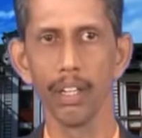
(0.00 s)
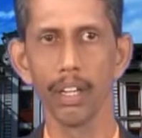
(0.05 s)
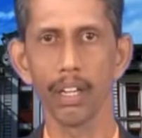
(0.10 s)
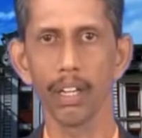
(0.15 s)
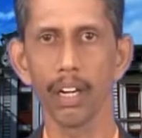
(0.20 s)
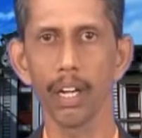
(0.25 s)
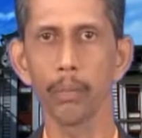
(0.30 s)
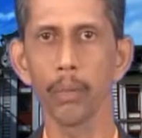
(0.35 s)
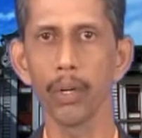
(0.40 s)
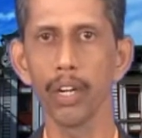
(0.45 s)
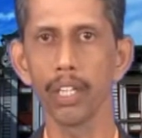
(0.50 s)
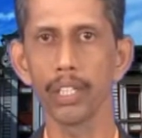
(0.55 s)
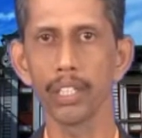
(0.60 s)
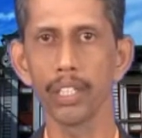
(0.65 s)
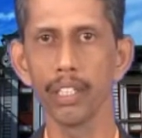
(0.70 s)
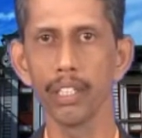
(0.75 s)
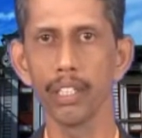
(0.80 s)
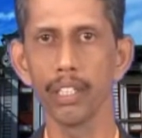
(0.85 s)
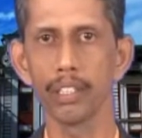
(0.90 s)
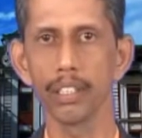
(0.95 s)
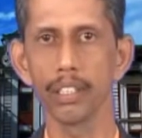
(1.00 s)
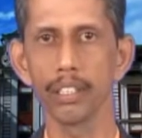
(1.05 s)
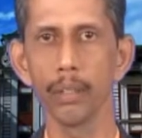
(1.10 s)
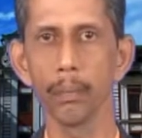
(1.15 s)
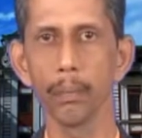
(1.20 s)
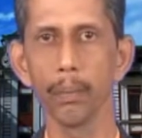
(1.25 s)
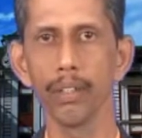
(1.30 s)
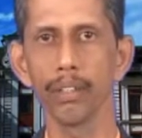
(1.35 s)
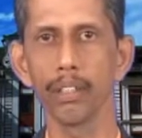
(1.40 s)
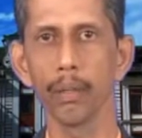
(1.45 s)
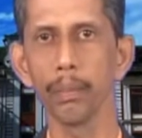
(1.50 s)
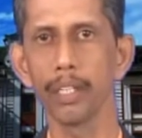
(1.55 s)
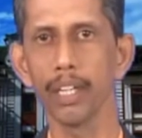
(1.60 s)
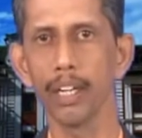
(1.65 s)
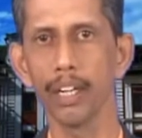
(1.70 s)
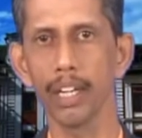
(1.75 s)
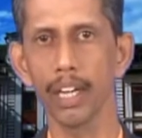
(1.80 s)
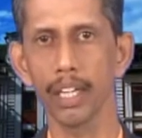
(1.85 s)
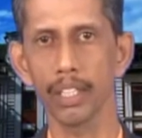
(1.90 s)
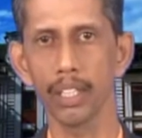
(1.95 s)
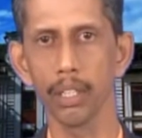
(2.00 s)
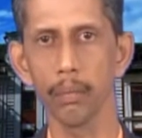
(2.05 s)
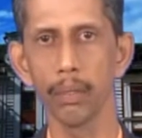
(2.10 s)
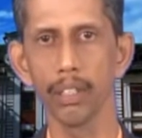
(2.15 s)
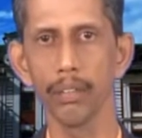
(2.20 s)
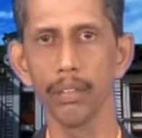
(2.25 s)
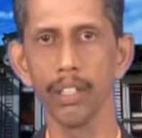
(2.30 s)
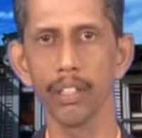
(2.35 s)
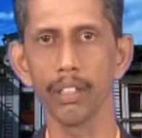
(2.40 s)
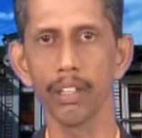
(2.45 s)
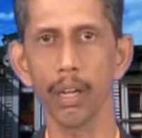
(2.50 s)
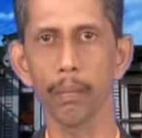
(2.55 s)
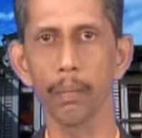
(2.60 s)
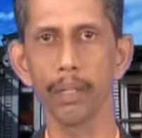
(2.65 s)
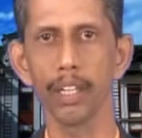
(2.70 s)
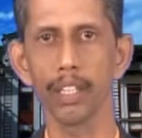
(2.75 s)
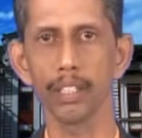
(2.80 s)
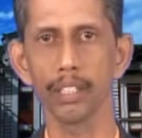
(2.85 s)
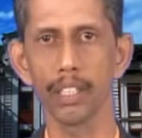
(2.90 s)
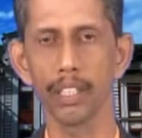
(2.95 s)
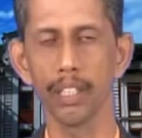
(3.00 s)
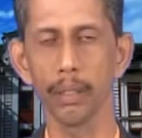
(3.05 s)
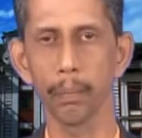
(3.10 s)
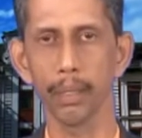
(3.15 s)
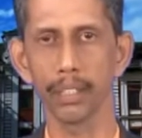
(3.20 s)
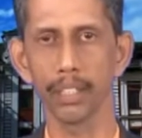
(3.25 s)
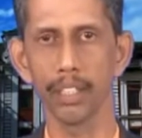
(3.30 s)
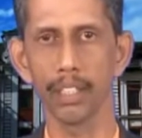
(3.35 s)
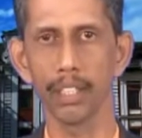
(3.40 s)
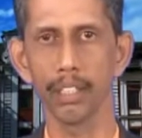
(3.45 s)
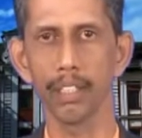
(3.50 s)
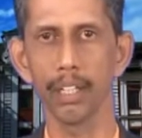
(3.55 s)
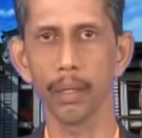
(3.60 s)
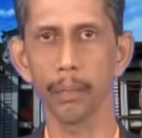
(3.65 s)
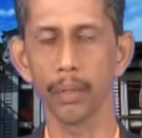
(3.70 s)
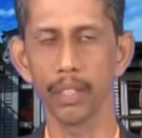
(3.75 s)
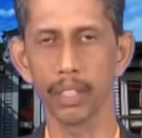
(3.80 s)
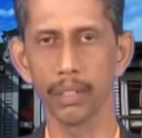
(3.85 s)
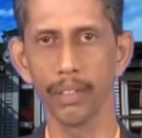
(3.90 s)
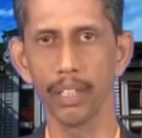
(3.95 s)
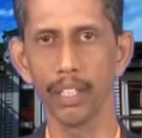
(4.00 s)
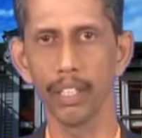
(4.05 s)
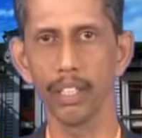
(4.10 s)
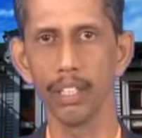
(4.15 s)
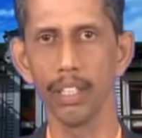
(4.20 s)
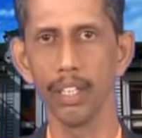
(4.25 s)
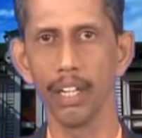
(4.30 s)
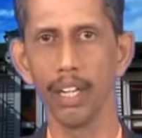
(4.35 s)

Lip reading: Carbonation is a simple chemical reaction between carbon dioxide present in the atmosphere